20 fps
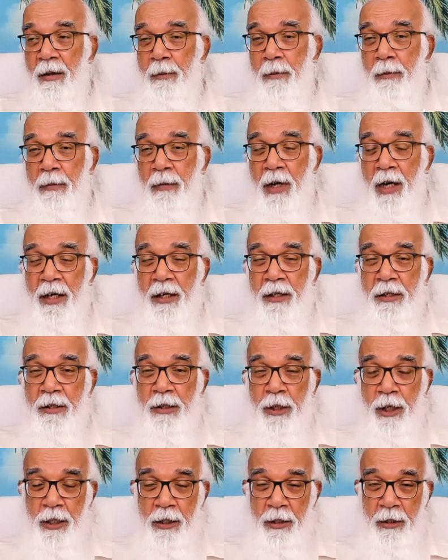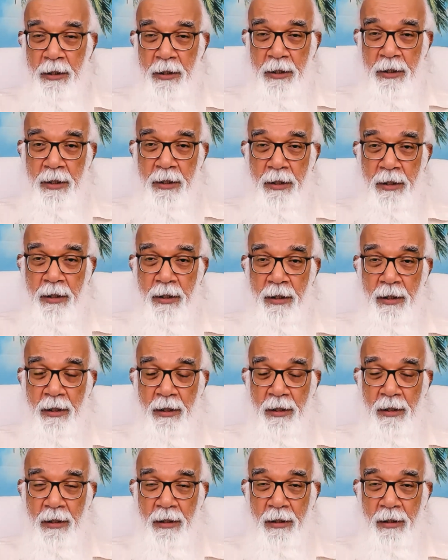Mind triggers,
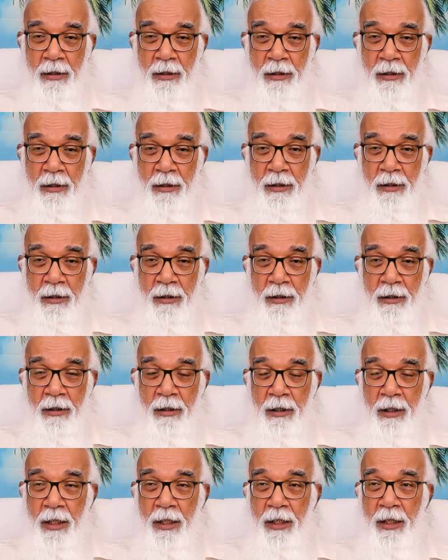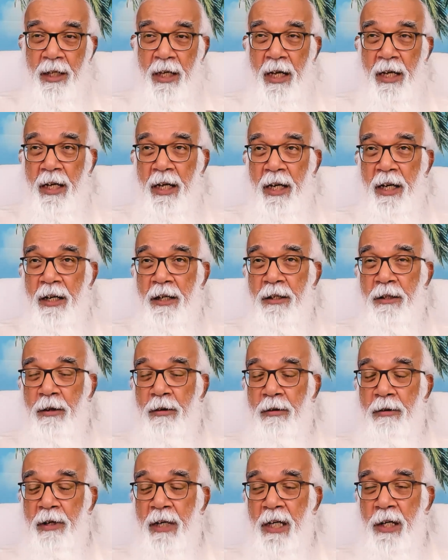and then it
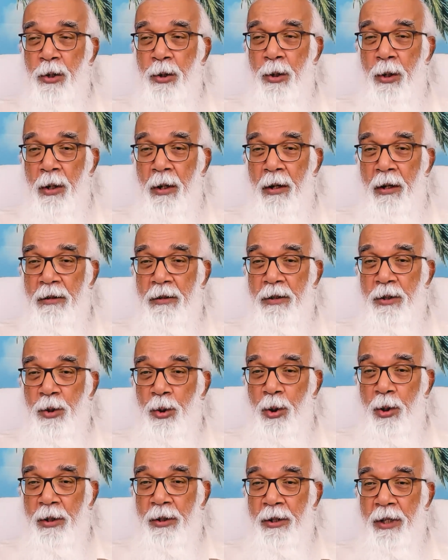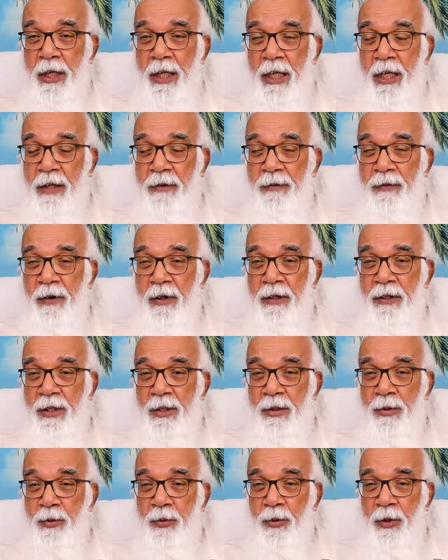recalls all the
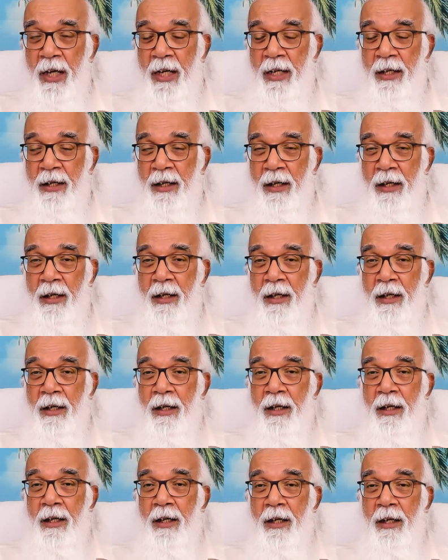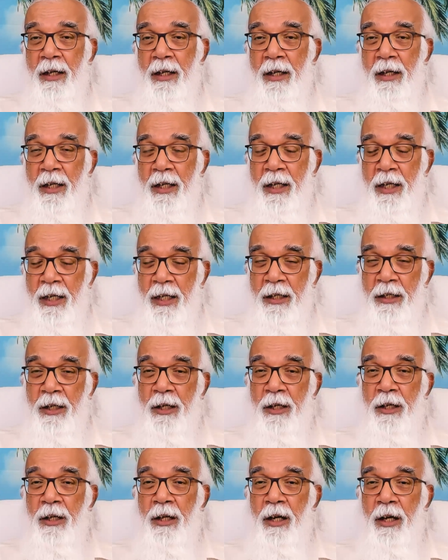events when he
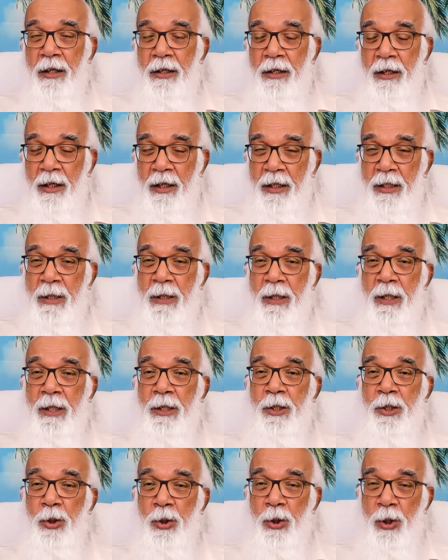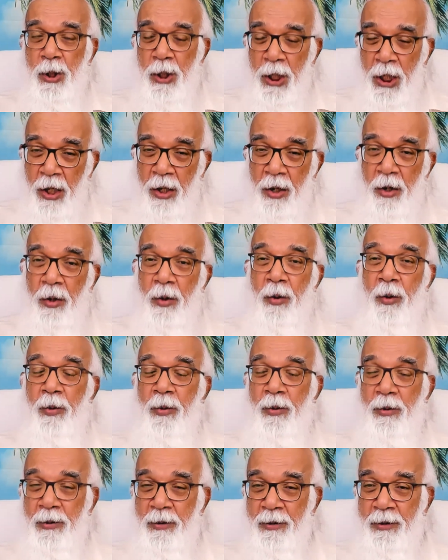did not listen to you.